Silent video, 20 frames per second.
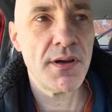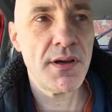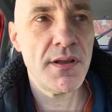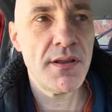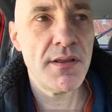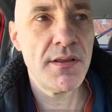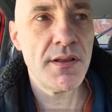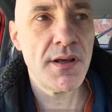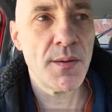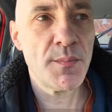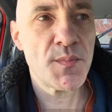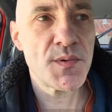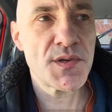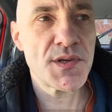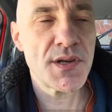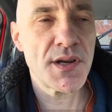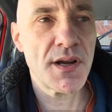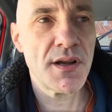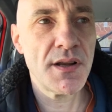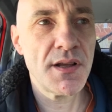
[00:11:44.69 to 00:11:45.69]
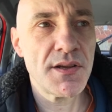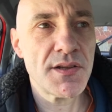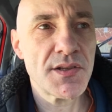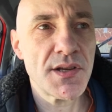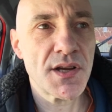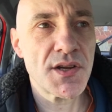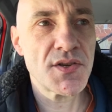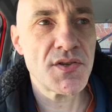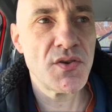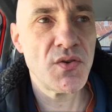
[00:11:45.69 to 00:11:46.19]
in that particular
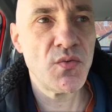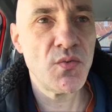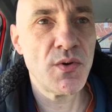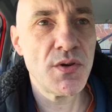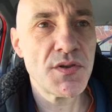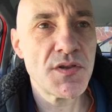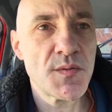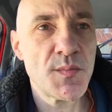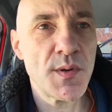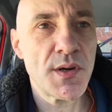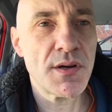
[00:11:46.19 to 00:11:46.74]
section of woods,